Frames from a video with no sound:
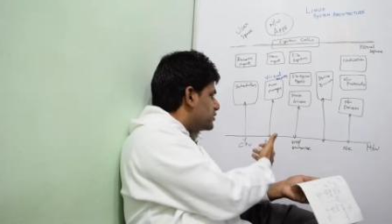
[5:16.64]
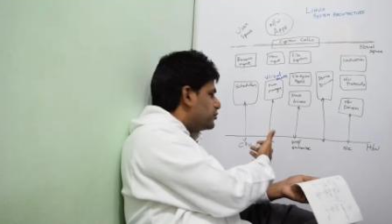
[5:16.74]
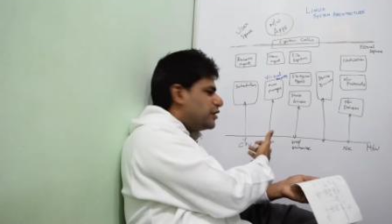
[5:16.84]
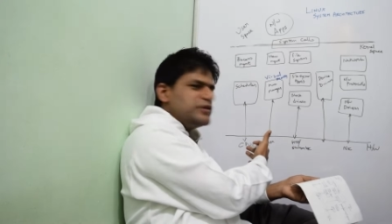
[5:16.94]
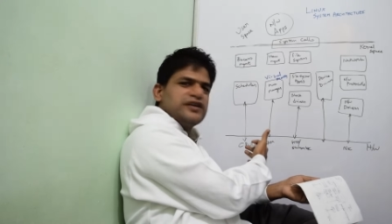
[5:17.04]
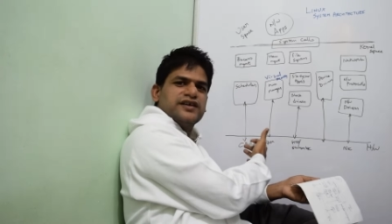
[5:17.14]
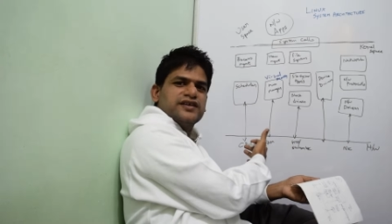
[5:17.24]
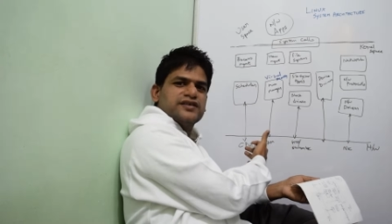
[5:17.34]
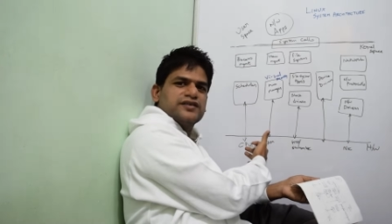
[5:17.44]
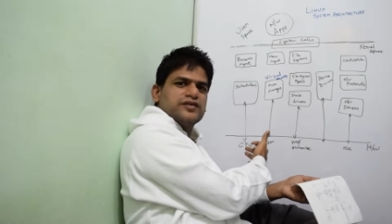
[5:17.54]
memory
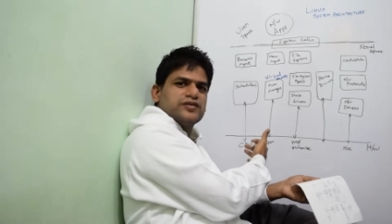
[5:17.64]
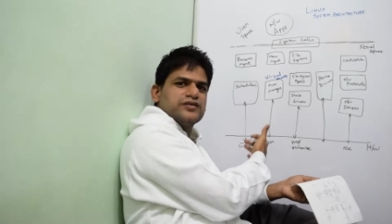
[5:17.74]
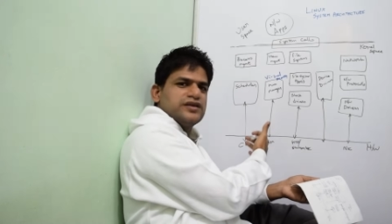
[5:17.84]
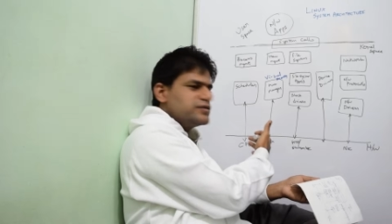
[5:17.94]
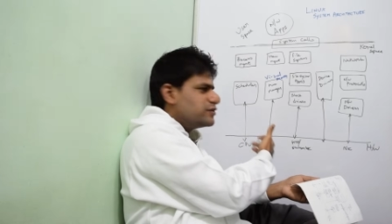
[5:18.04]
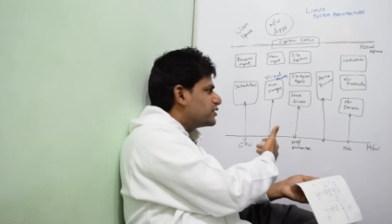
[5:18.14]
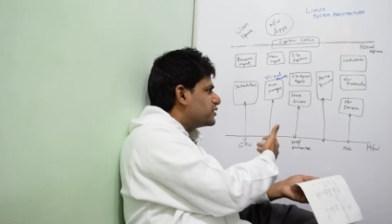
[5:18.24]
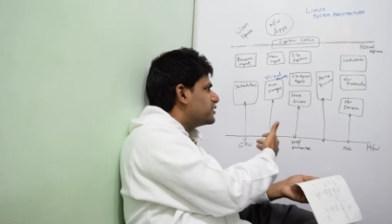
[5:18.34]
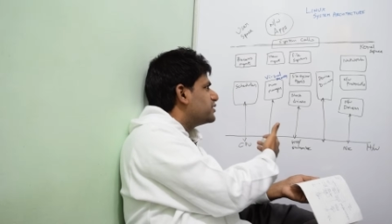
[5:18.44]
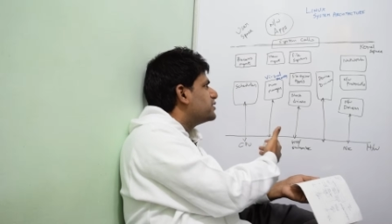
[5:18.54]
assets. So that's what
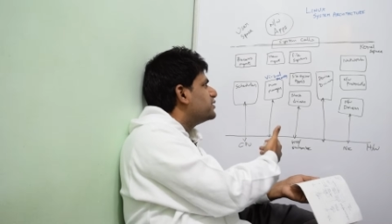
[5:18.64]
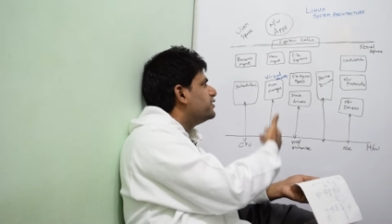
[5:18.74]
it is.